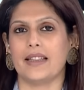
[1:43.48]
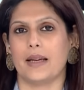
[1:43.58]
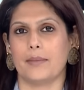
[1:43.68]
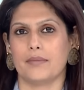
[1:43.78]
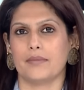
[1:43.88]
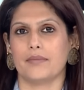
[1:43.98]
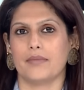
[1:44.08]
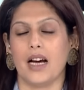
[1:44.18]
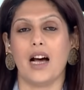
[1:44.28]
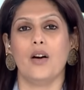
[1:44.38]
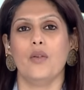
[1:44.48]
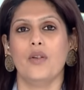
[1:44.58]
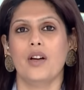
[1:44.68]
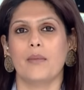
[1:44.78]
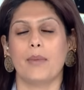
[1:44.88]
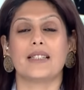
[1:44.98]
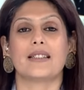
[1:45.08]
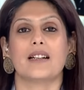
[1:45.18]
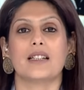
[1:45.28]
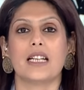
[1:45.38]
them. How? By
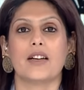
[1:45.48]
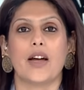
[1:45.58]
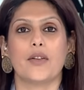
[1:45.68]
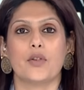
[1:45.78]
skirting around